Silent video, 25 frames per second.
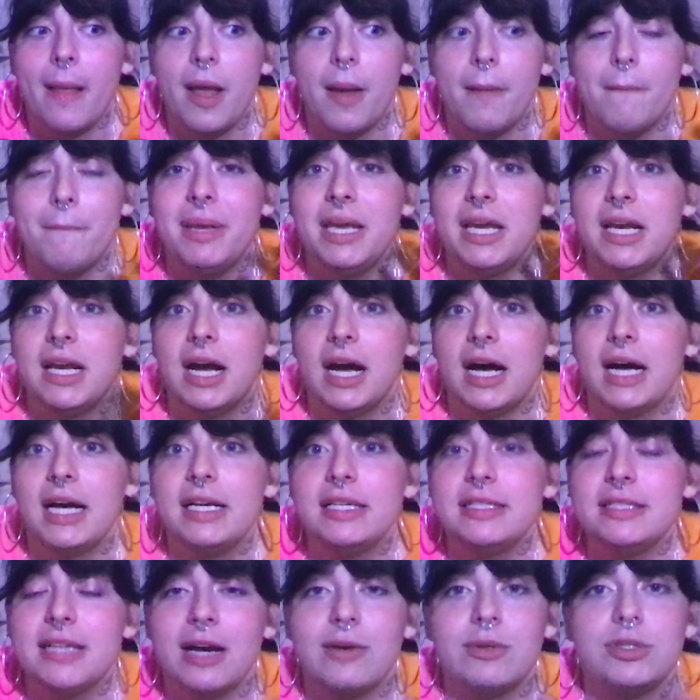
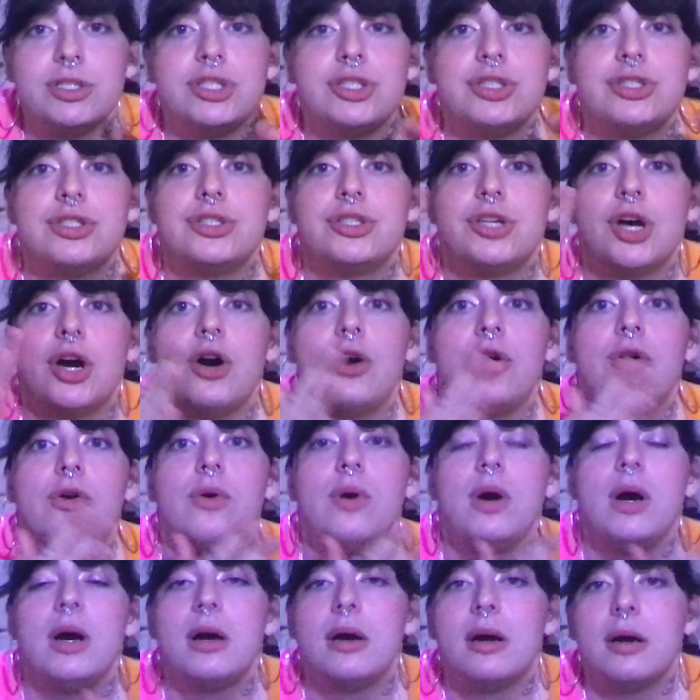because I was
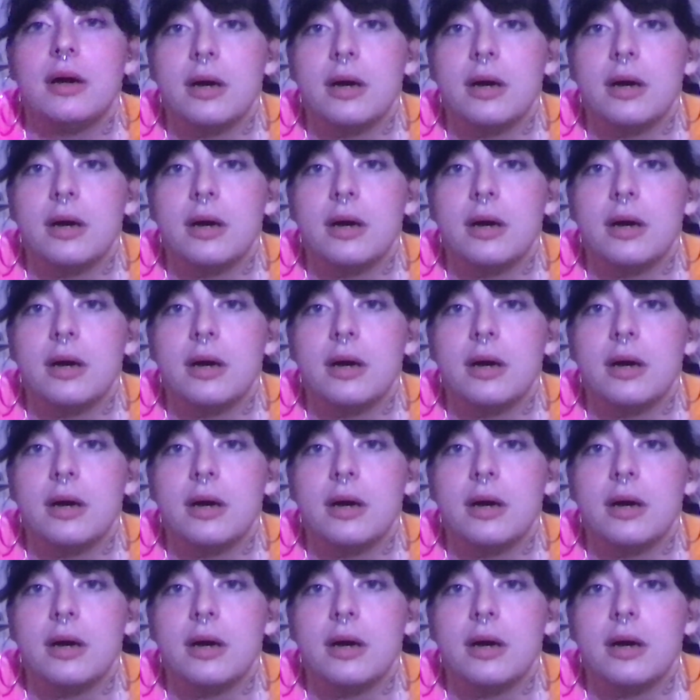so